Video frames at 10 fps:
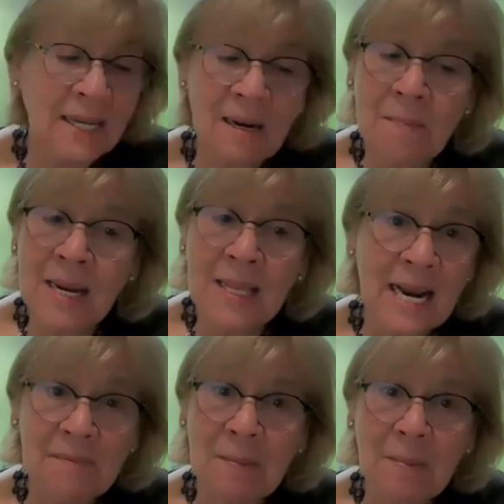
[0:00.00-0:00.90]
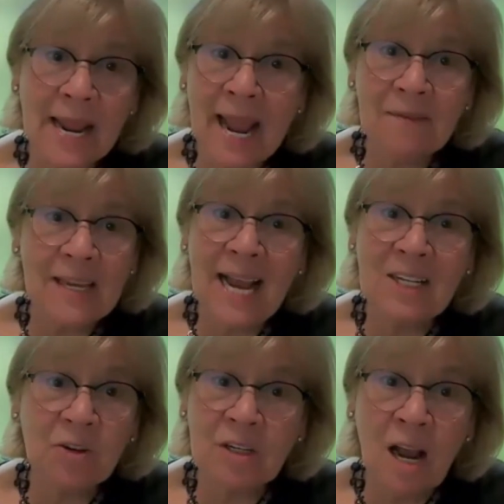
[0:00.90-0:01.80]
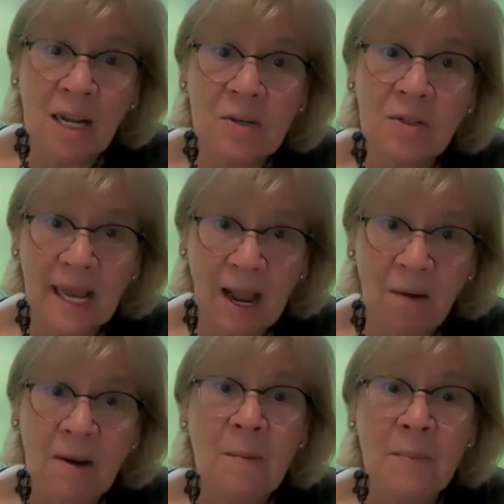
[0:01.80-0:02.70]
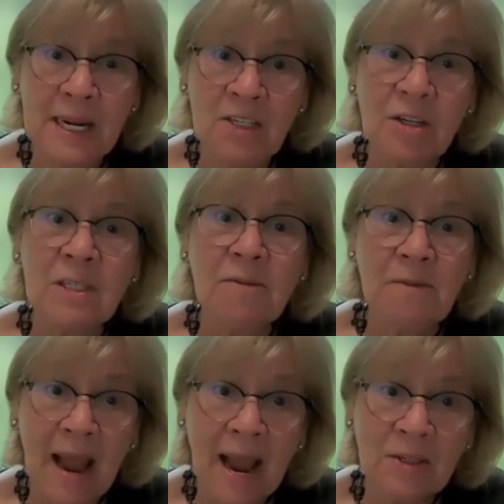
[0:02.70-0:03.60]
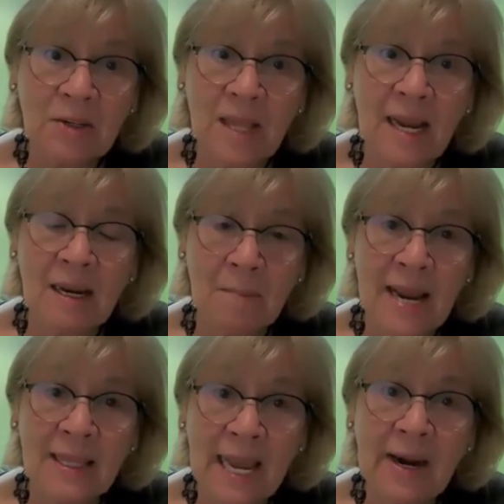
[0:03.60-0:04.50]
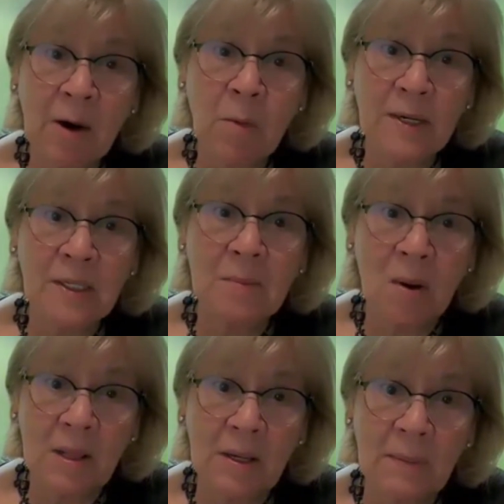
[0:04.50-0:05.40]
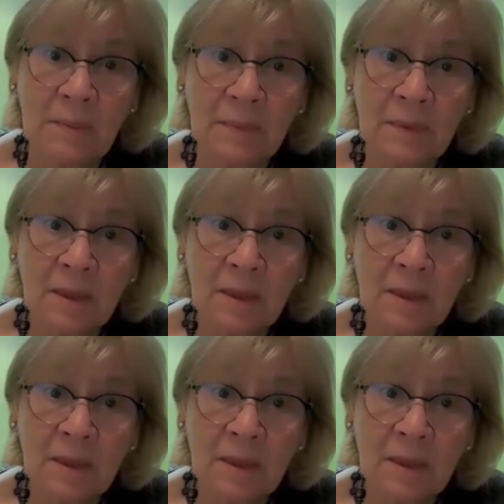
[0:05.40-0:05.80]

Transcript: doesn't mean that everybody have to have their tonsils out, but it's just a factor that can make their airway smaller.